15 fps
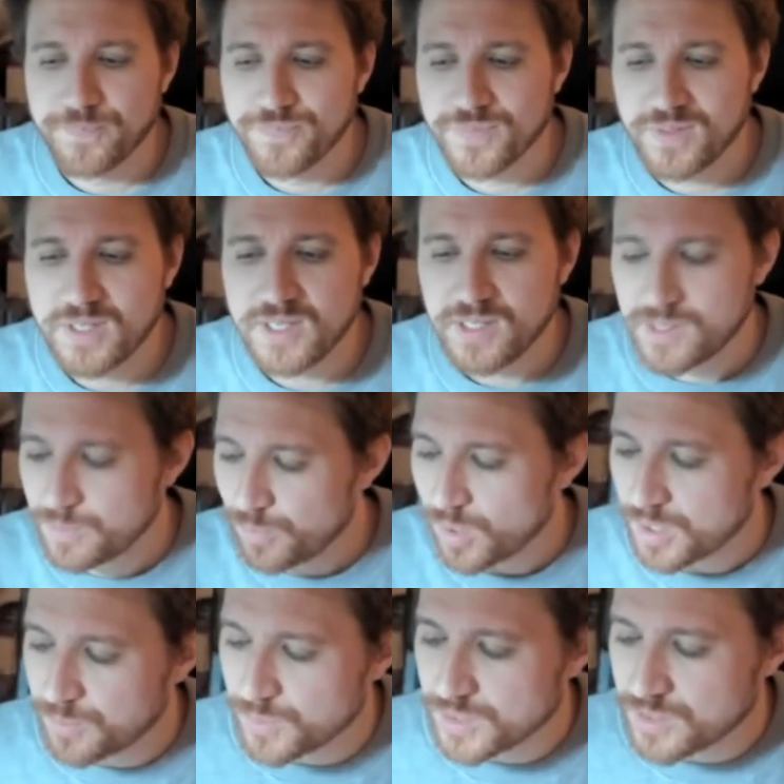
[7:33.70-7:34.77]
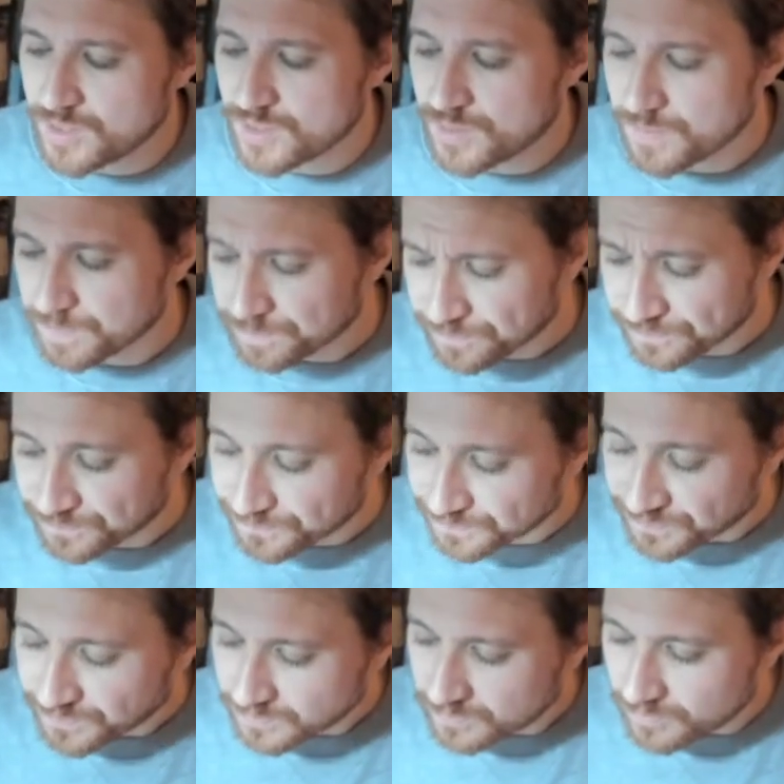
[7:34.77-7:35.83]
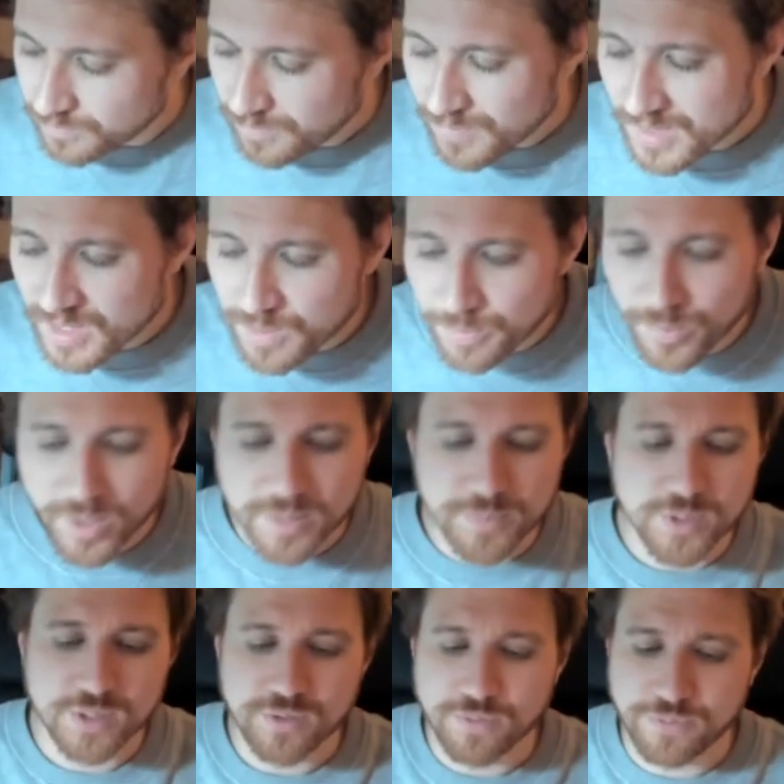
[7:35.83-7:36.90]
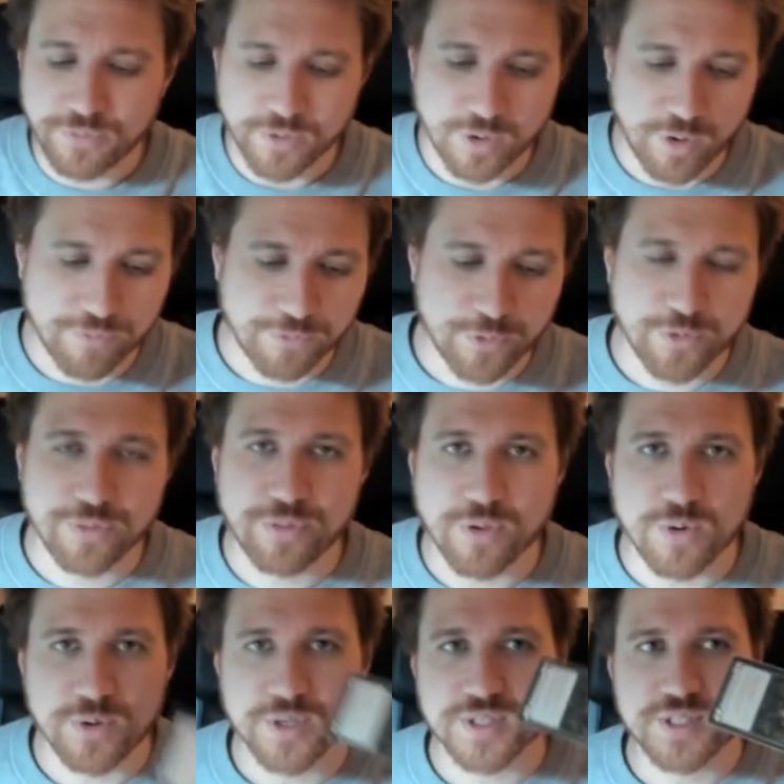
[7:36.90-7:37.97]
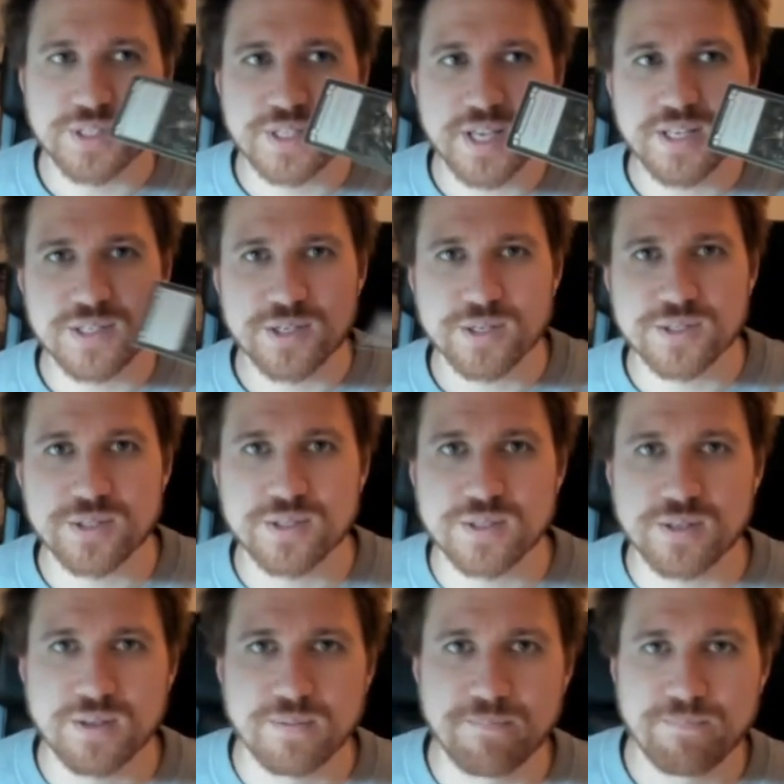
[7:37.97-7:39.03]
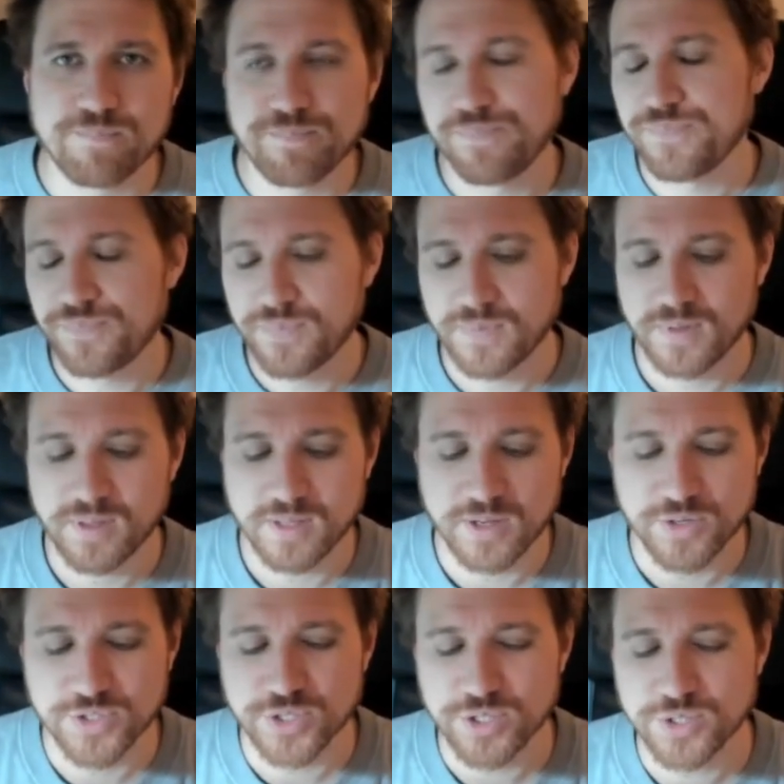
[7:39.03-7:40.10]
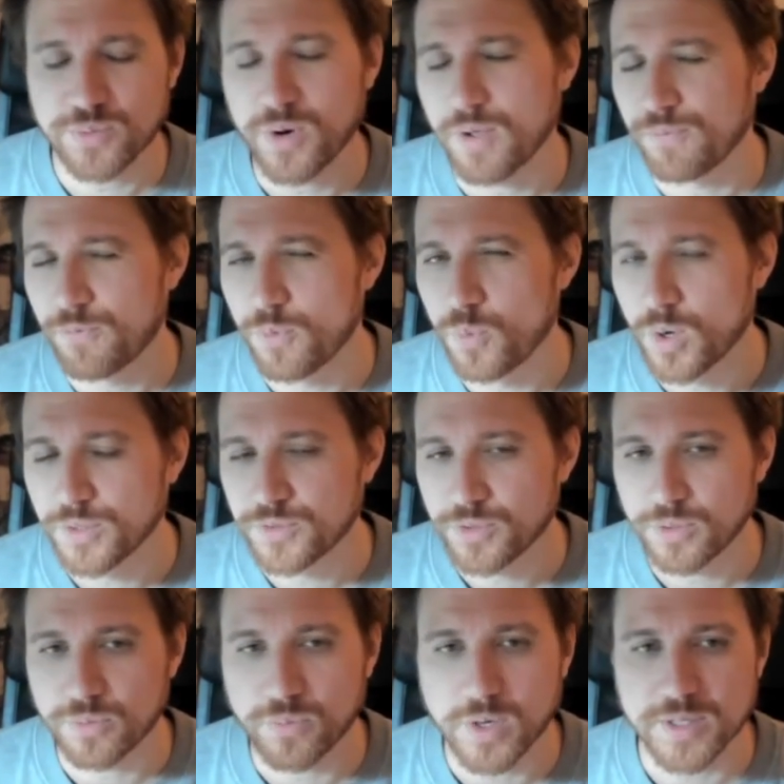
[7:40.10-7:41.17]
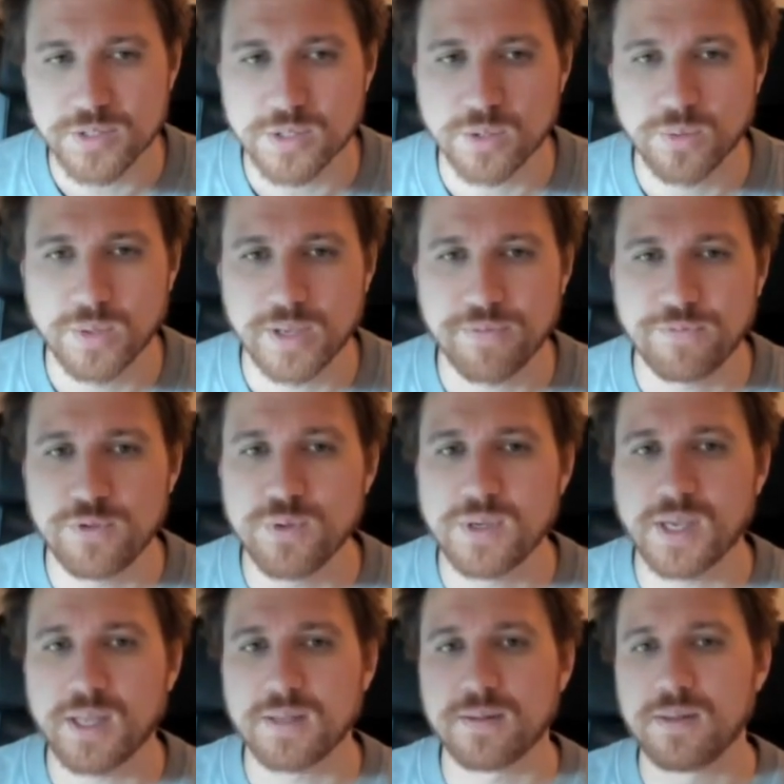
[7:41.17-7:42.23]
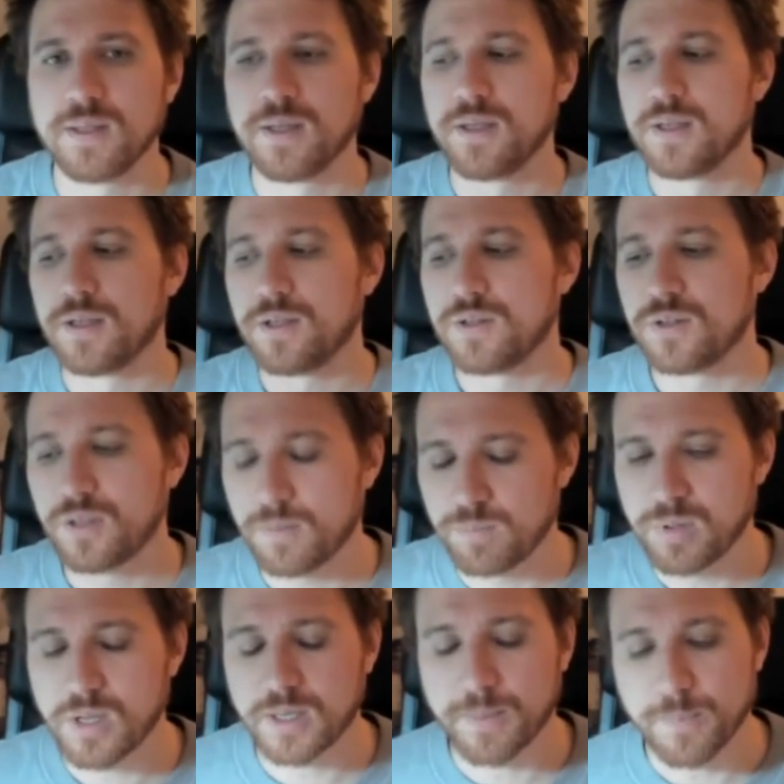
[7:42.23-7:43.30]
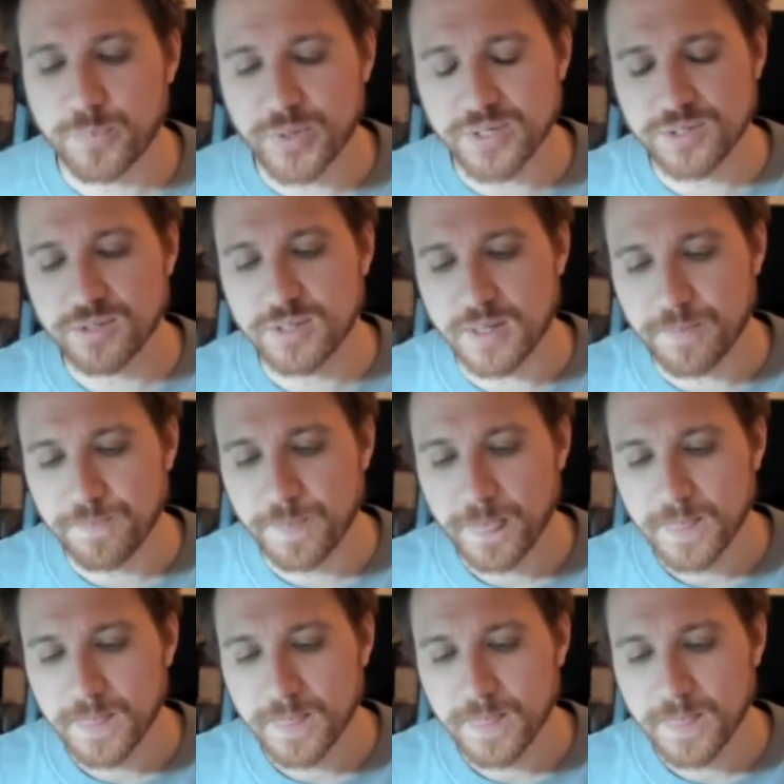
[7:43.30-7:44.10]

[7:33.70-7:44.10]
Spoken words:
These embodiments, the embodiment of Earth tokens, they're just around for one turn, right? So if you can not block and pressure them,